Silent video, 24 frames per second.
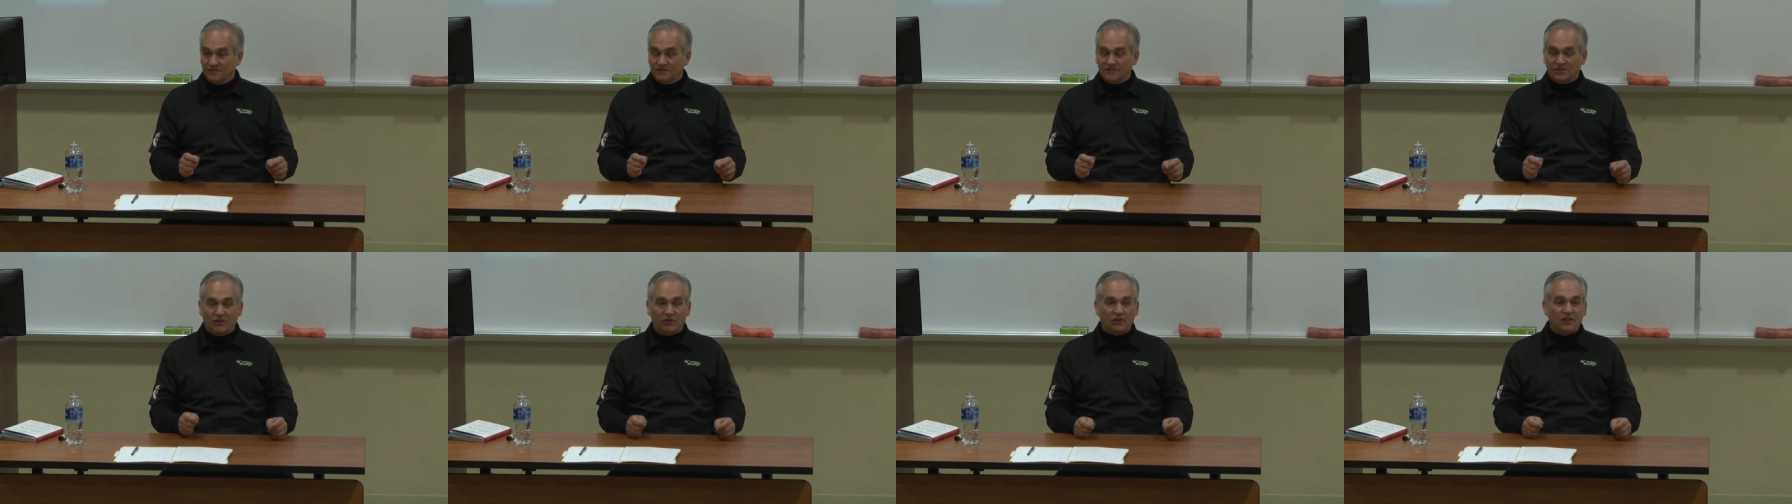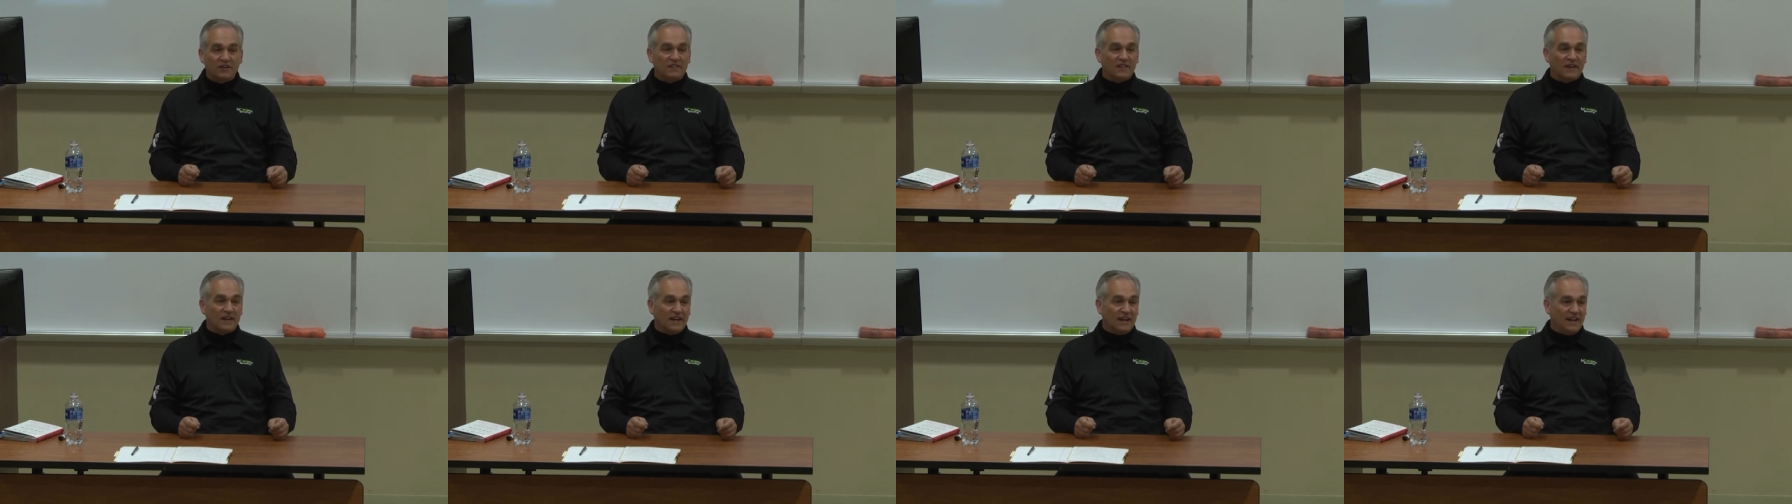The
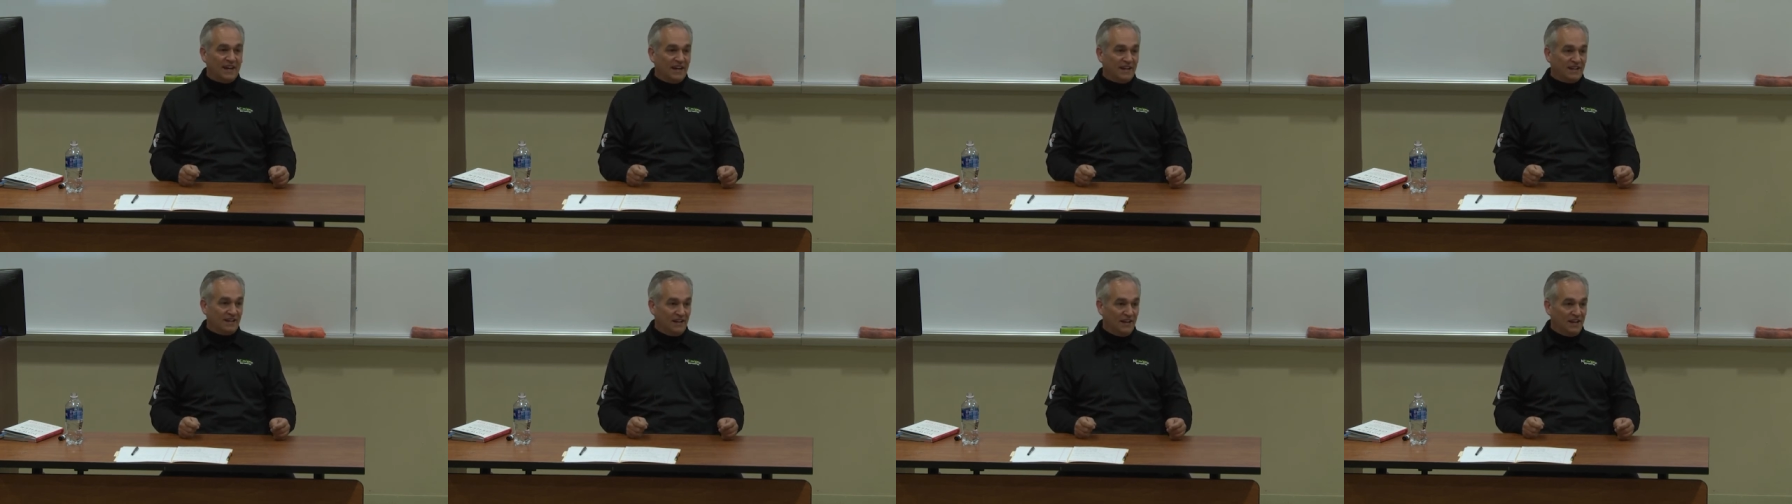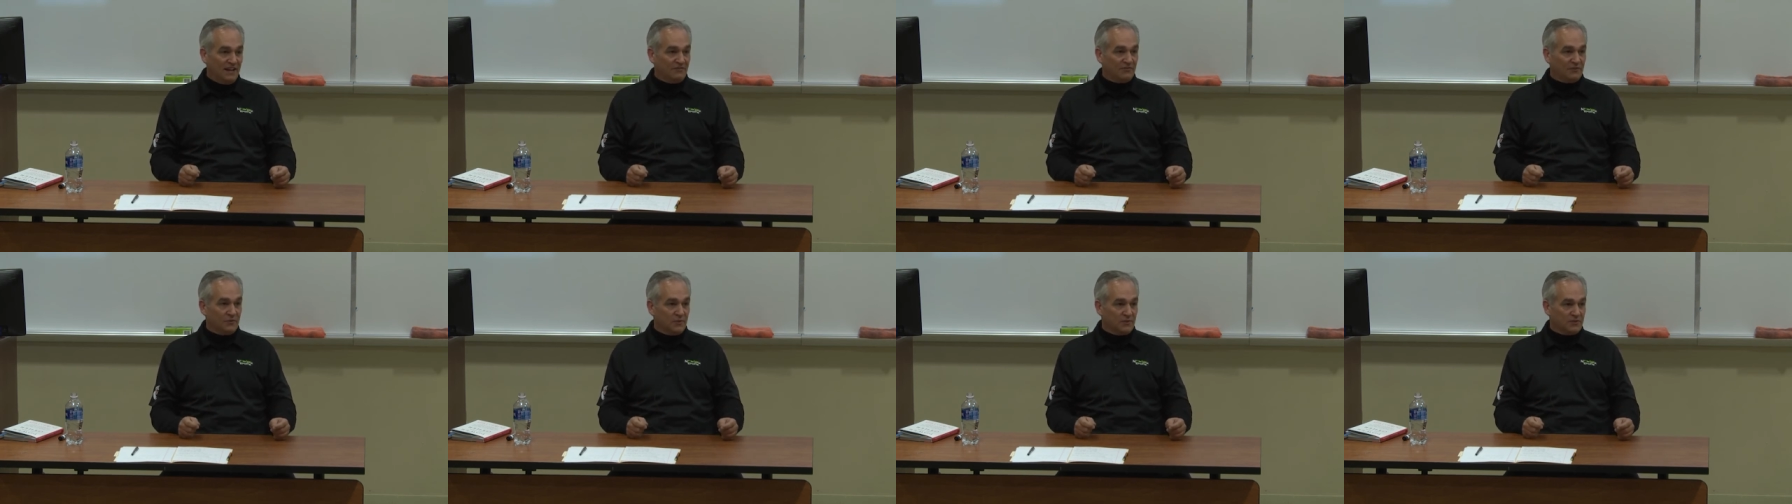only thing I had
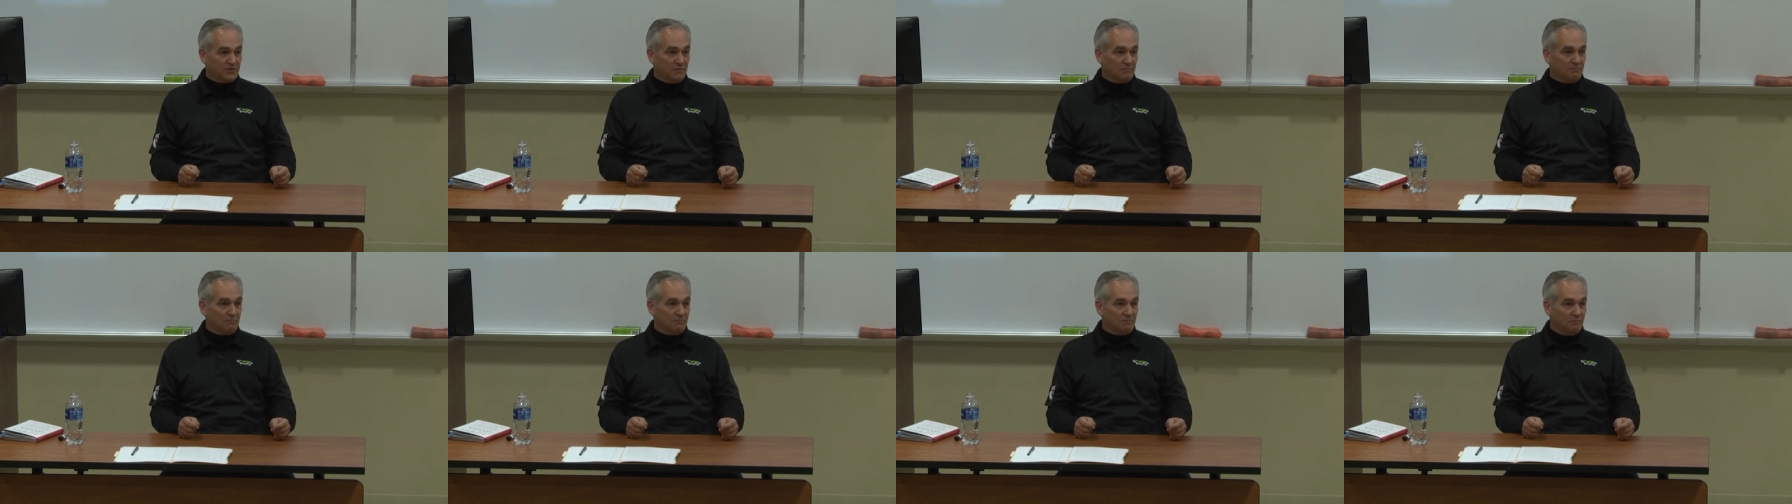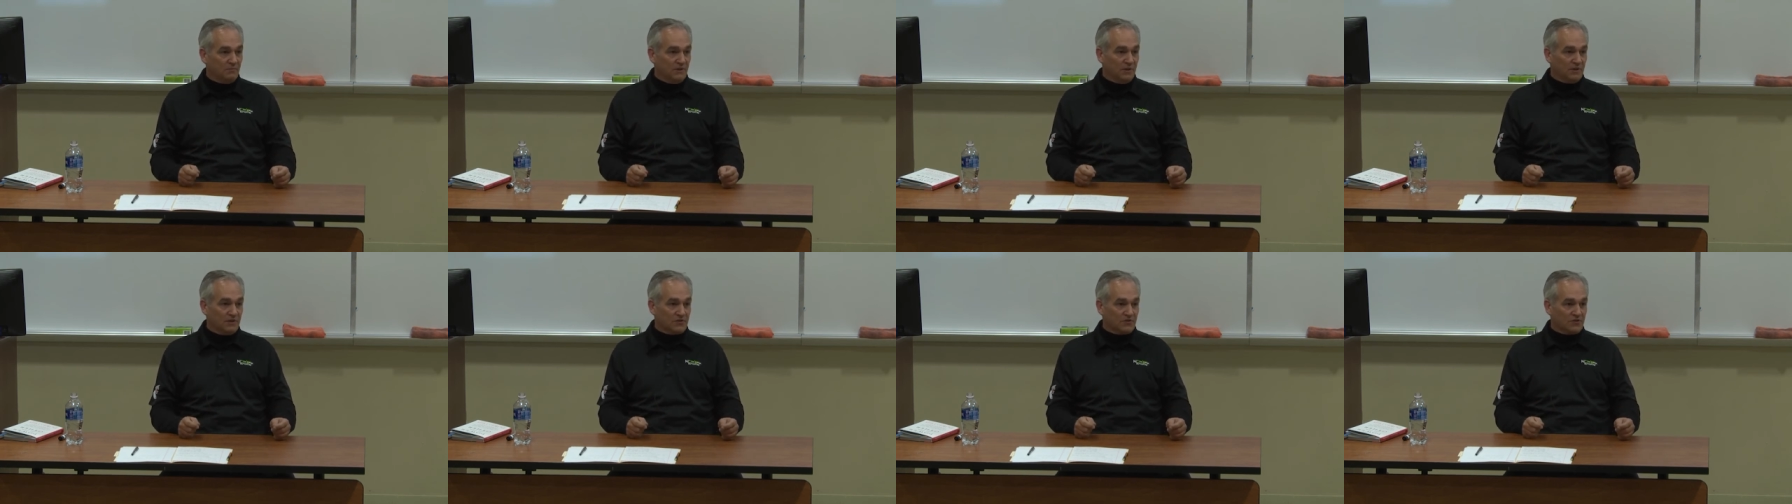left was a, a